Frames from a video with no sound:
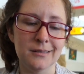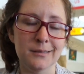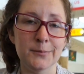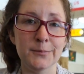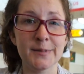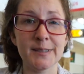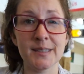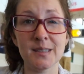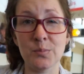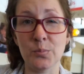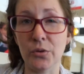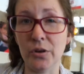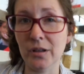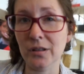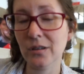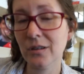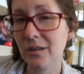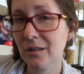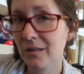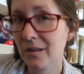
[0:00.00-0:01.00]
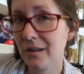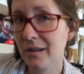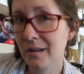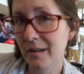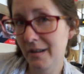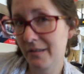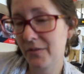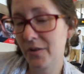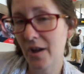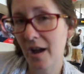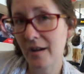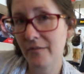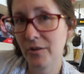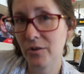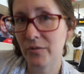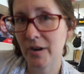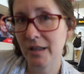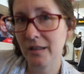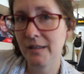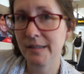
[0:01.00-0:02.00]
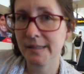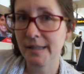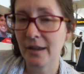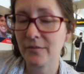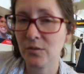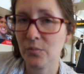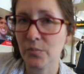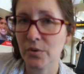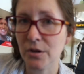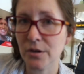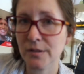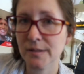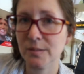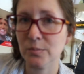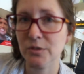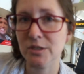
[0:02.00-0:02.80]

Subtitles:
spoiler alert, if you haven't read the 7 books,